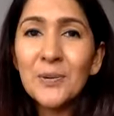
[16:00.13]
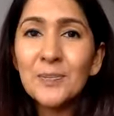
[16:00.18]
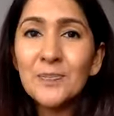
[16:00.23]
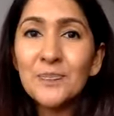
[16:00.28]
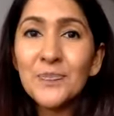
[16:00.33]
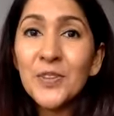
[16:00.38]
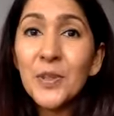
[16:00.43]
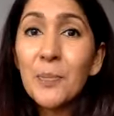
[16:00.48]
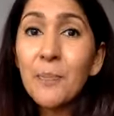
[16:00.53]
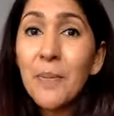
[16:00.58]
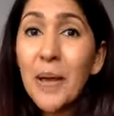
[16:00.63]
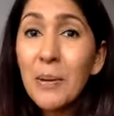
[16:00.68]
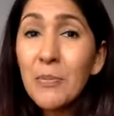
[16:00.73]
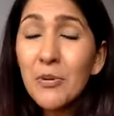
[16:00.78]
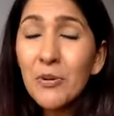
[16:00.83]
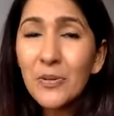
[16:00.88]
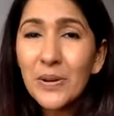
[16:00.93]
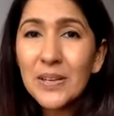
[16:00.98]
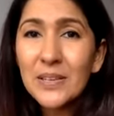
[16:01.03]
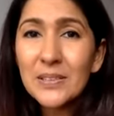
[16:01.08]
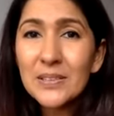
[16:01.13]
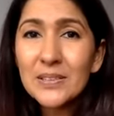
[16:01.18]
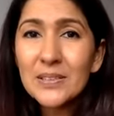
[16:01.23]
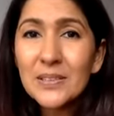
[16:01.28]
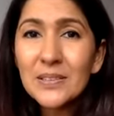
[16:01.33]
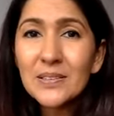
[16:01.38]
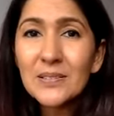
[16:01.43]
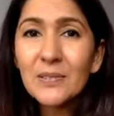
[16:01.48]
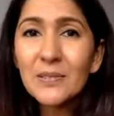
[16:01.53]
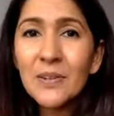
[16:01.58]
the
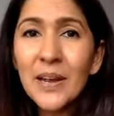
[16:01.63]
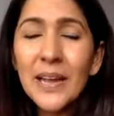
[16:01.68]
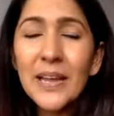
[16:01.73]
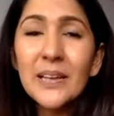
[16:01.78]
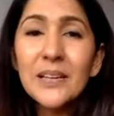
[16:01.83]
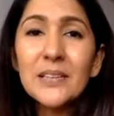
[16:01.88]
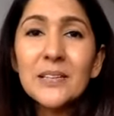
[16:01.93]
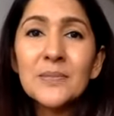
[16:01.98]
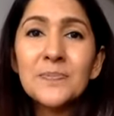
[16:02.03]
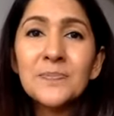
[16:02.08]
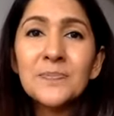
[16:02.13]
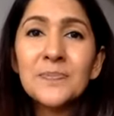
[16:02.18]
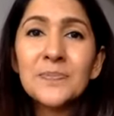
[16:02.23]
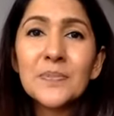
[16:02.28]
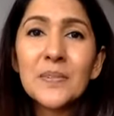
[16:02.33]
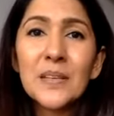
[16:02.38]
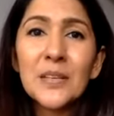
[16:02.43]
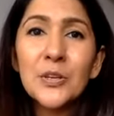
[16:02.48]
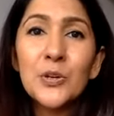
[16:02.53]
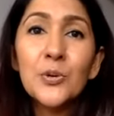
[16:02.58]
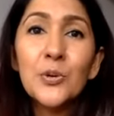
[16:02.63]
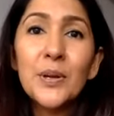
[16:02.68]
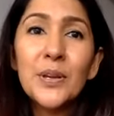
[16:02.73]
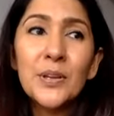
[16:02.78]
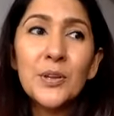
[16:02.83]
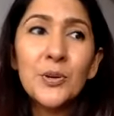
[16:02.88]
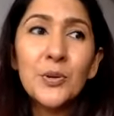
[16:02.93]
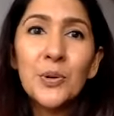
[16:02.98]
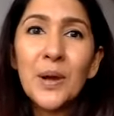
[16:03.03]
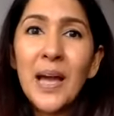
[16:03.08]
memories, right?
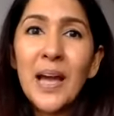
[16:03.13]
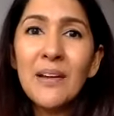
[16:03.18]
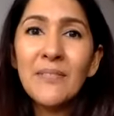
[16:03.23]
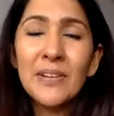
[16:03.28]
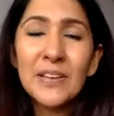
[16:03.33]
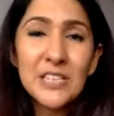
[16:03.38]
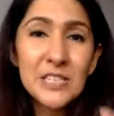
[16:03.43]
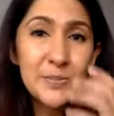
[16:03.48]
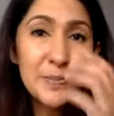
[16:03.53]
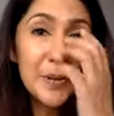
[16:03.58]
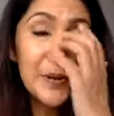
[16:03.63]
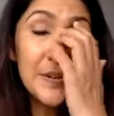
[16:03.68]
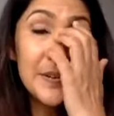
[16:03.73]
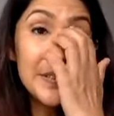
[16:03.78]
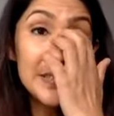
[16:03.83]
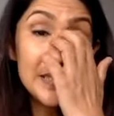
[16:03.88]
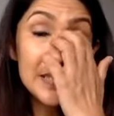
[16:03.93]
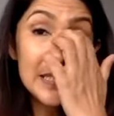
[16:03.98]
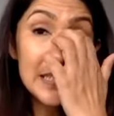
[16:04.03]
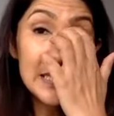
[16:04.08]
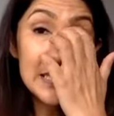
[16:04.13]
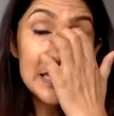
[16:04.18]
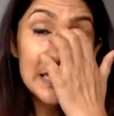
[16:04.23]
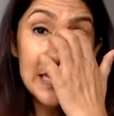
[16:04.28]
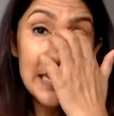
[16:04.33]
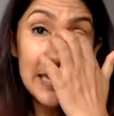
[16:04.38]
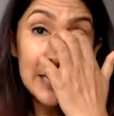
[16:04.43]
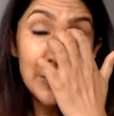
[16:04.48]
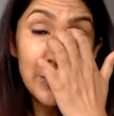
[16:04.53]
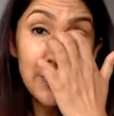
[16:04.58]
You have experiences
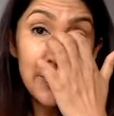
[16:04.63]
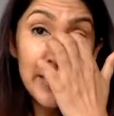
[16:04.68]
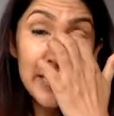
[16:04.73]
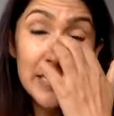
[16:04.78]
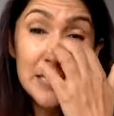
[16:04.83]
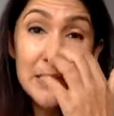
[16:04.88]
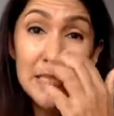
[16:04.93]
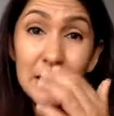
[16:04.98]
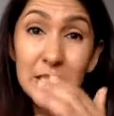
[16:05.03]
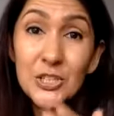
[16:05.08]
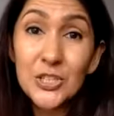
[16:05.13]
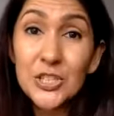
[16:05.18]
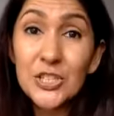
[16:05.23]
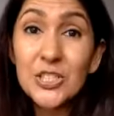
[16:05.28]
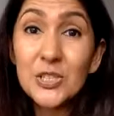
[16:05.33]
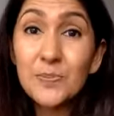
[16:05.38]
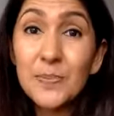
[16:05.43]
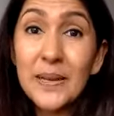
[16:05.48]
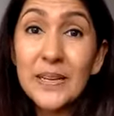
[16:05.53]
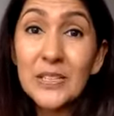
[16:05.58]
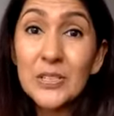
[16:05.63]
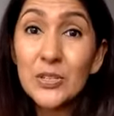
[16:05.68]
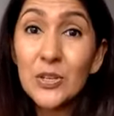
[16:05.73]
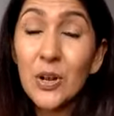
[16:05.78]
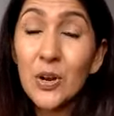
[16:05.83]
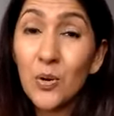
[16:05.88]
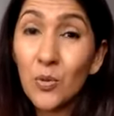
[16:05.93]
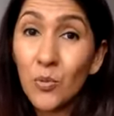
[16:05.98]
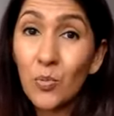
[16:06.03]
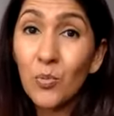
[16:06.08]
and you make decisions based
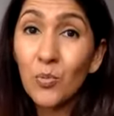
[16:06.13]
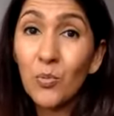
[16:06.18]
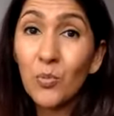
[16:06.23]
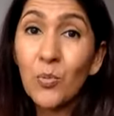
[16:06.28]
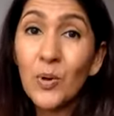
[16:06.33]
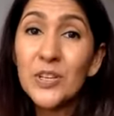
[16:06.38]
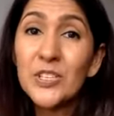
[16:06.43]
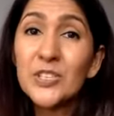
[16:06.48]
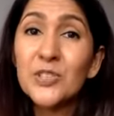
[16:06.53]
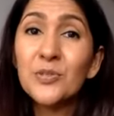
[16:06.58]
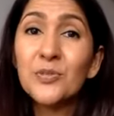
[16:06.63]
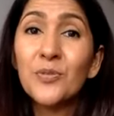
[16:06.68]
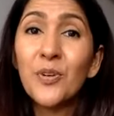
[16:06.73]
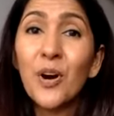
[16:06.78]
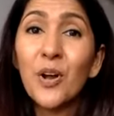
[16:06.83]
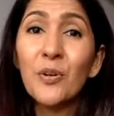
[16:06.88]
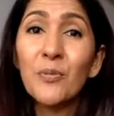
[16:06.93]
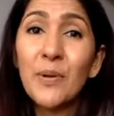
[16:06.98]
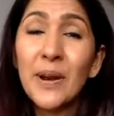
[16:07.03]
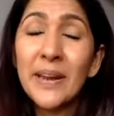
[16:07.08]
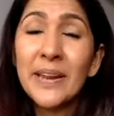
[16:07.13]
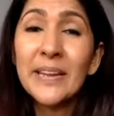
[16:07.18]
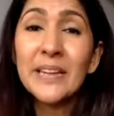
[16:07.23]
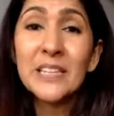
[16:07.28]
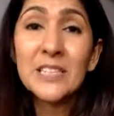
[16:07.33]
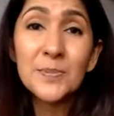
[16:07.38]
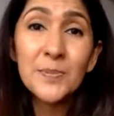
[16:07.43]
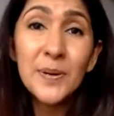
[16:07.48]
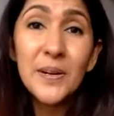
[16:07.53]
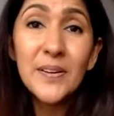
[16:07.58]
on what you've already
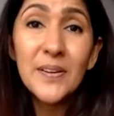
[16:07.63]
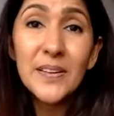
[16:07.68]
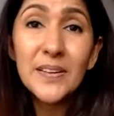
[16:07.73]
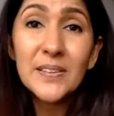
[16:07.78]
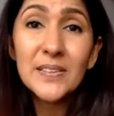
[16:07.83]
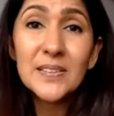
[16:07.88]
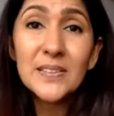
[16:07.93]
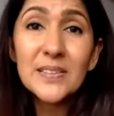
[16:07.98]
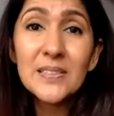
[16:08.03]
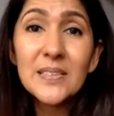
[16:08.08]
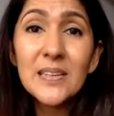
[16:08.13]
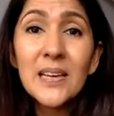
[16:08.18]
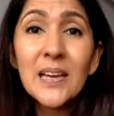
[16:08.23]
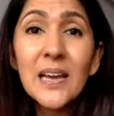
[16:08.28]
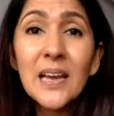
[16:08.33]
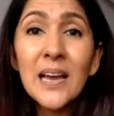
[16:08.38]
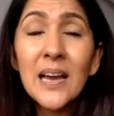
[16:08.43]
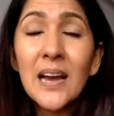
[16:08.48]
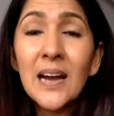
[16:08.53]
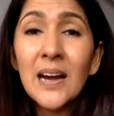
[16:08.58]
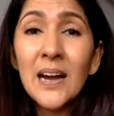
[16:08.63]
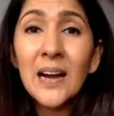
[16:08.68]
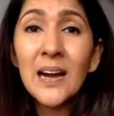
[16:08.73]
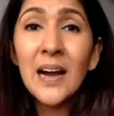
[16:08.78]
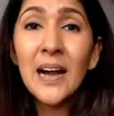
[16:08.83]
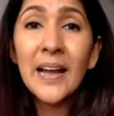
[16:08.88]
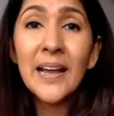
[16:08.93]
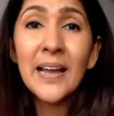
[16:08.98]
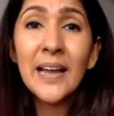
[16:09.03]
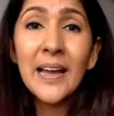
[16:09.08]
experienced.
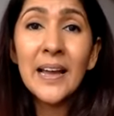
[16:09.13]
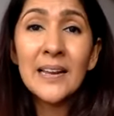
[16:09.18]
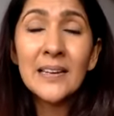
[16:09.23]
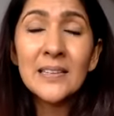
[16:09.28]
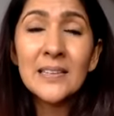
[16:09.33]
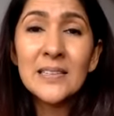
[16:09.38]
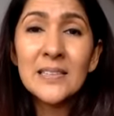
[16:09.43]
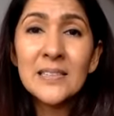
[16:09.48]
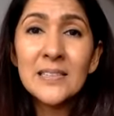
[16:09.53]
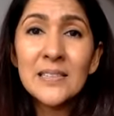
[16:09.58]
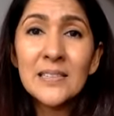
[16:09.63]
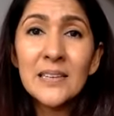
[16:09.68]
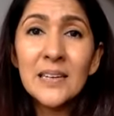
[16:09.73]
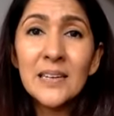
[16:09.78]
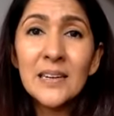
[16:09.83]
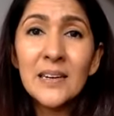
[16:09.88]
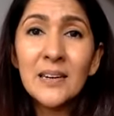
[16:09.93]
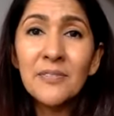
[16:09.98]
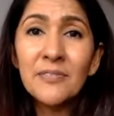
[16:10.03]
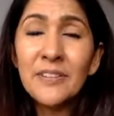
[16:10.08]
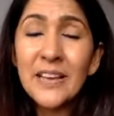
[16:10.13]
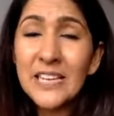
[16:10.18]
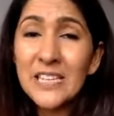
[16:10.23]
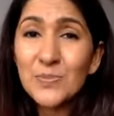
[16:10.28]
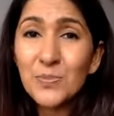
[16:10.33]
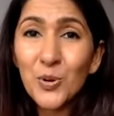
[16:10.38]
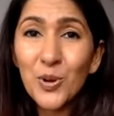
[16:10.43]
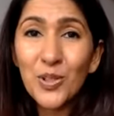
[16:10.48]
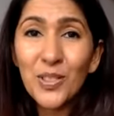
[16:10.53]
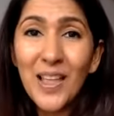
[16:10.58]
I had this
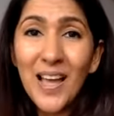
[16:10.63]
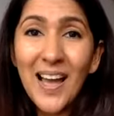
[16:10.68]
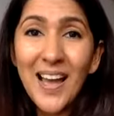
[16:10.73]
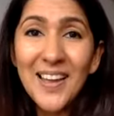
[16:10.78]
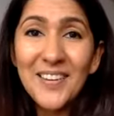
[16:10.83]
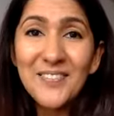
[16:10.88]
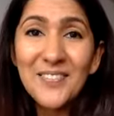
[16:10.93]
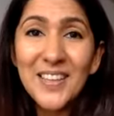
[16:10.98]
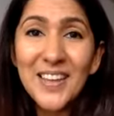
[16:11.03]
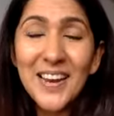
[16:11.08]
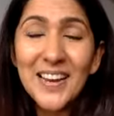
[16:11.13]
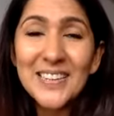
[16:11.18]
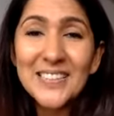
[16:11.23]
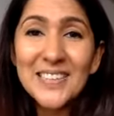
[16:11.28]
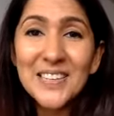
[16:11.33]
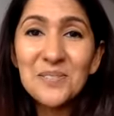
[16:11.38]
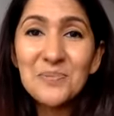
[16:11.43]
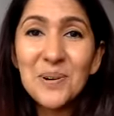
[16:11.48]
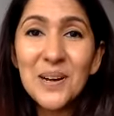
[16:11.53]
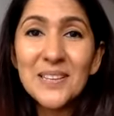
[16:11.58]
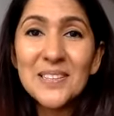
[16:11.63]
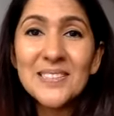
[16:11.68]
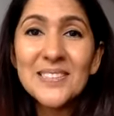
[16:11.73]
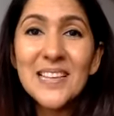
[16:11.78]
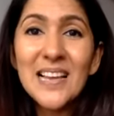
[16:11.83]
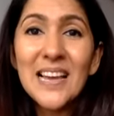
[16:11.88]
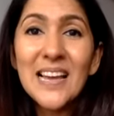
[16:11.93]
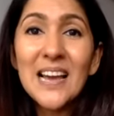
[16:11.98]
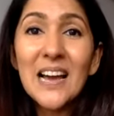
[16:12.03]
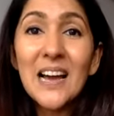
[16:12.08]
Facebook Live that I did
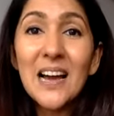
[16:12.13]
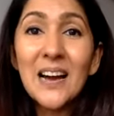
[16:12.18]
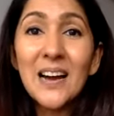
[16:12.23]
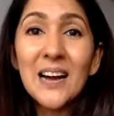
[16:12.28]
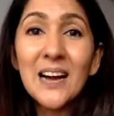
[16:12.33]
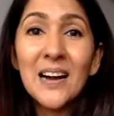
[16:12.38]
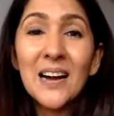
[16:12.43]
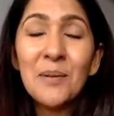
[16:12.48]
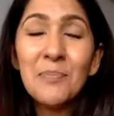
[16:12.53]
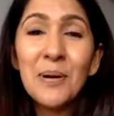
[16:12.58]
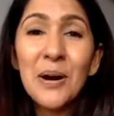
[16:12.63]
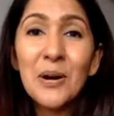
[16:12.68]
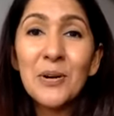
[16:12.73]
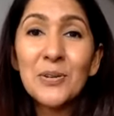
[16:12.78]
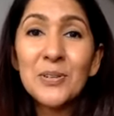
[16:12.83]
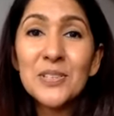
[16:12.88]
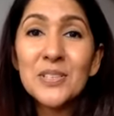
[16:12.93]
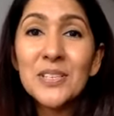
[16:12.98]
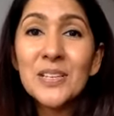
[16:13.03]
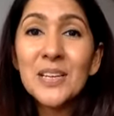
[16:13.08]
once about